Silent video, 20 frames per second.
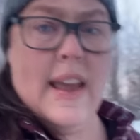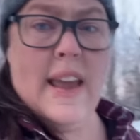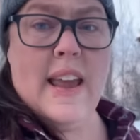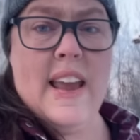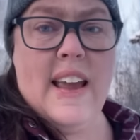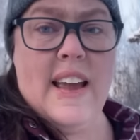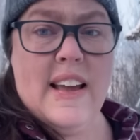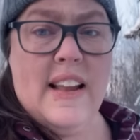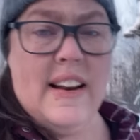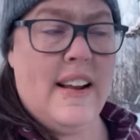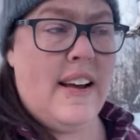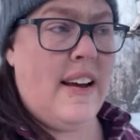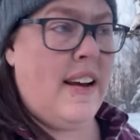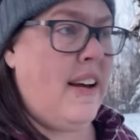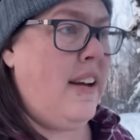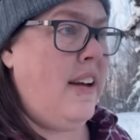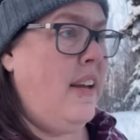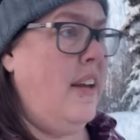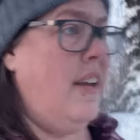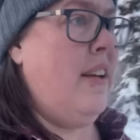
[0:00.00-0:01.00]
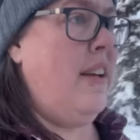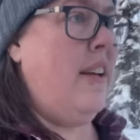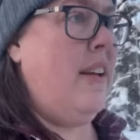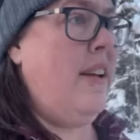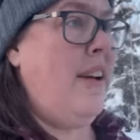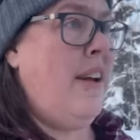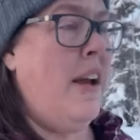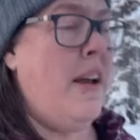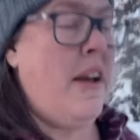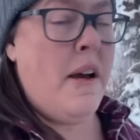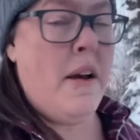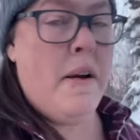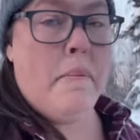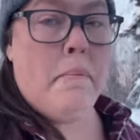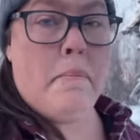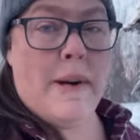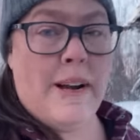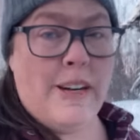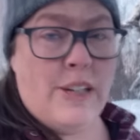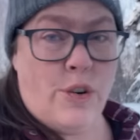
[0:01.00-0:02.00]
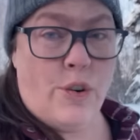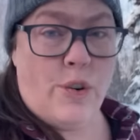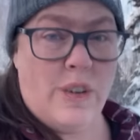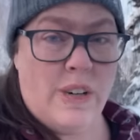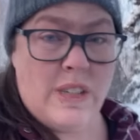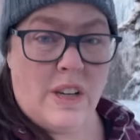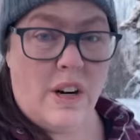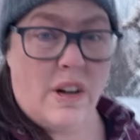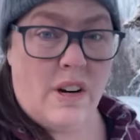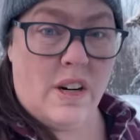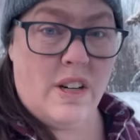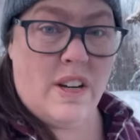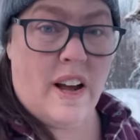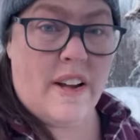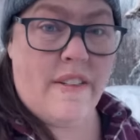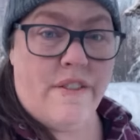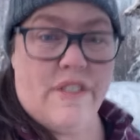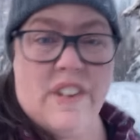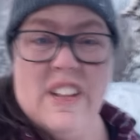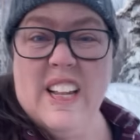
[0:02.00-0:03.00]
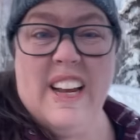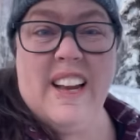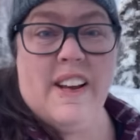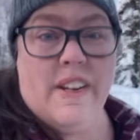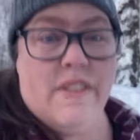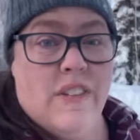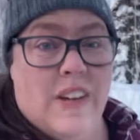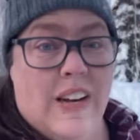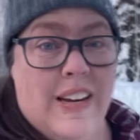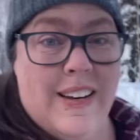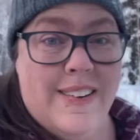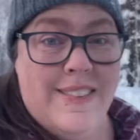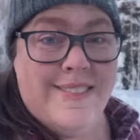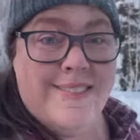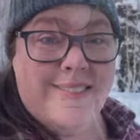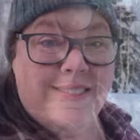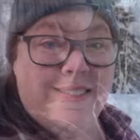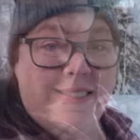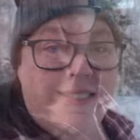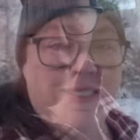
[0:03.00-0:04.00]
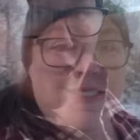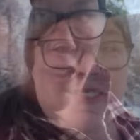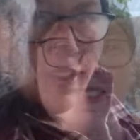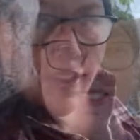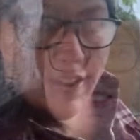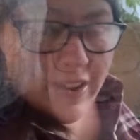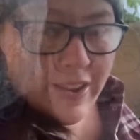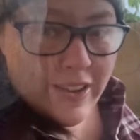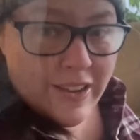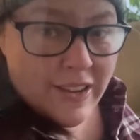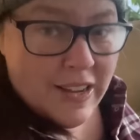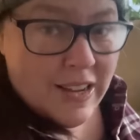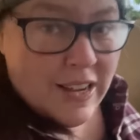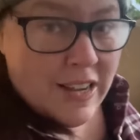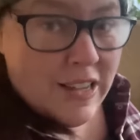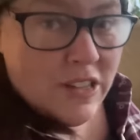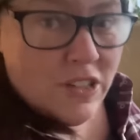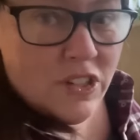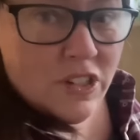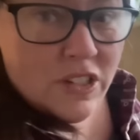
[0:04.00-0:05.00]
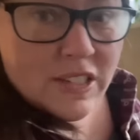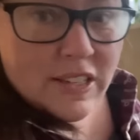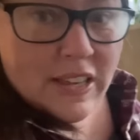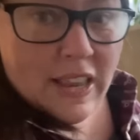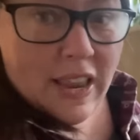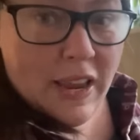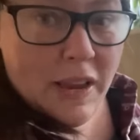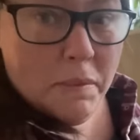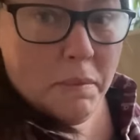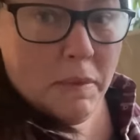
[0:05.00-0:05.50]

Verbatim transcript: And uh, my chores are done for the evening just came